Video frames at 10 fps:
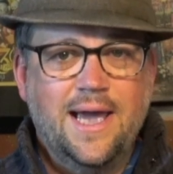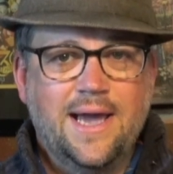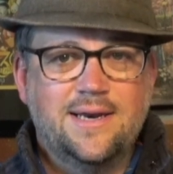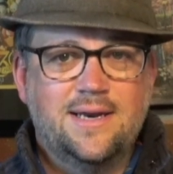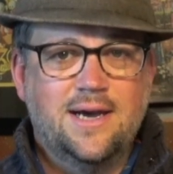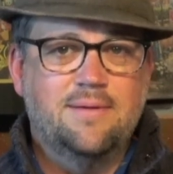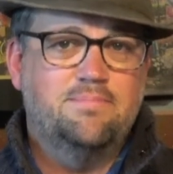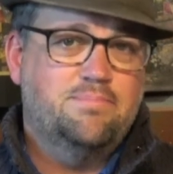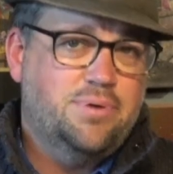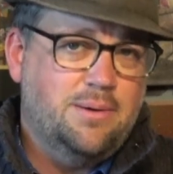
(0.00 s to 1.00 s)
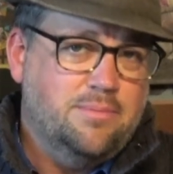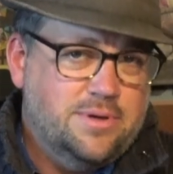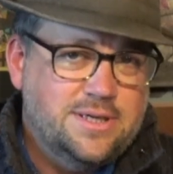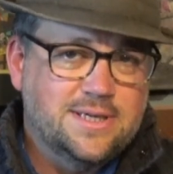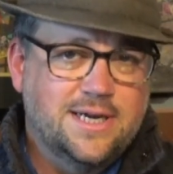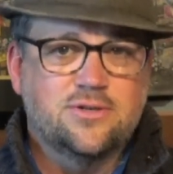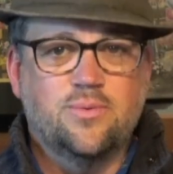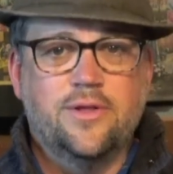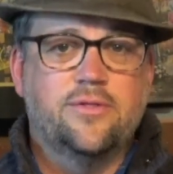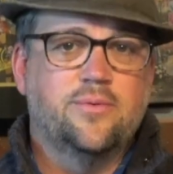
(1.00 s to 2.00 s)
and probably is
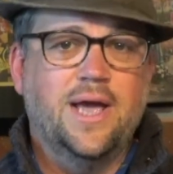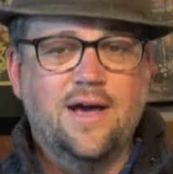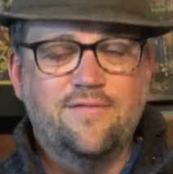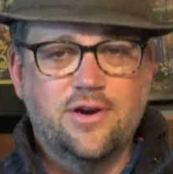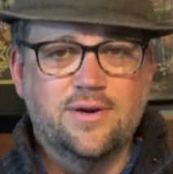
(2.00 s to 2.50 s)
nicer weather than we have